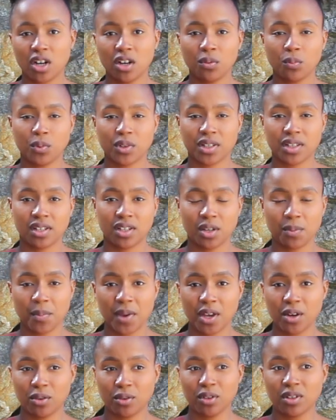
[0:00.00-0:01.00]
on was the
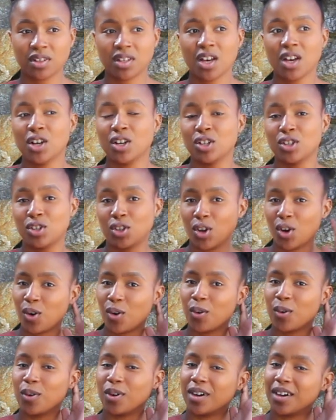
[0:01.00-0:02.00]
tomatoes.
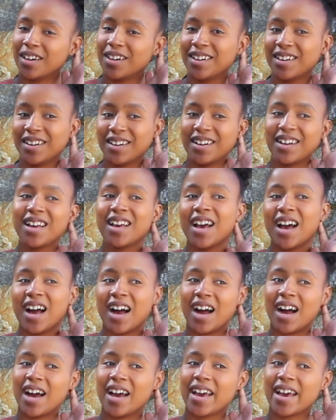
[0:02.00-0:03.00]
So
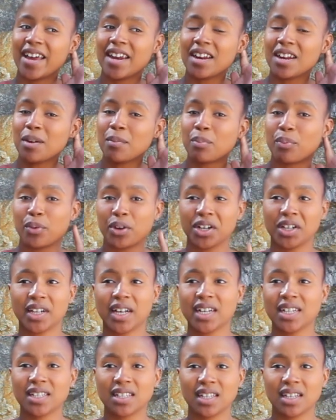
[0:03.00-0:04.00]
I ended up
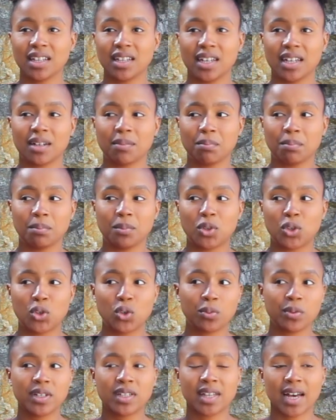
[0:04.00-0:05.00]
realizing like
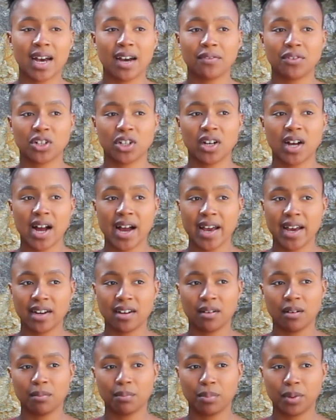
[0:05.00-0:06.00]
2 weeks after I
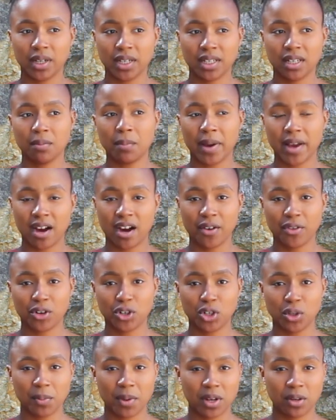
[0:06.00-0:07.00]
had planted my
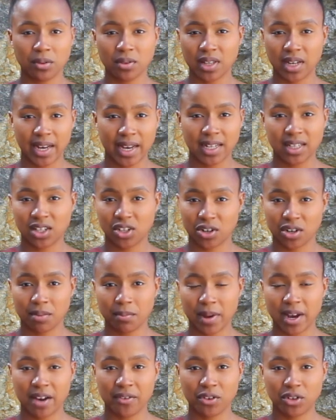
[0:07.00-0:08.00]
other tomatoes, that
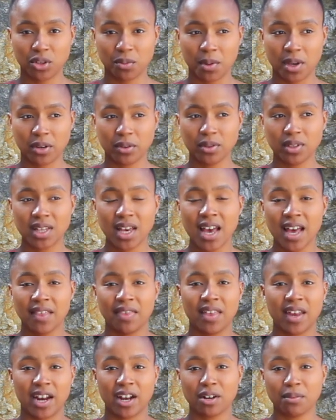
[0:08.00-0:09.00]

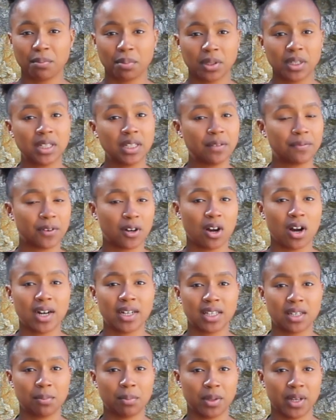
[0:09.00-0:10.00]
I completely
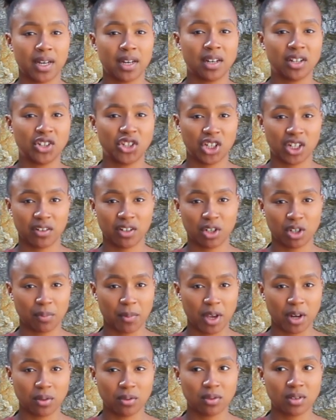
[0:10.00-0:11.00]
forgot to plant cherry
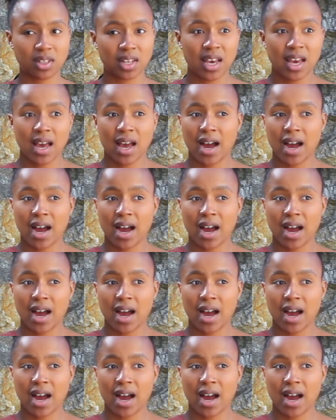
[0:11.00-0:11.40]
tomatoes.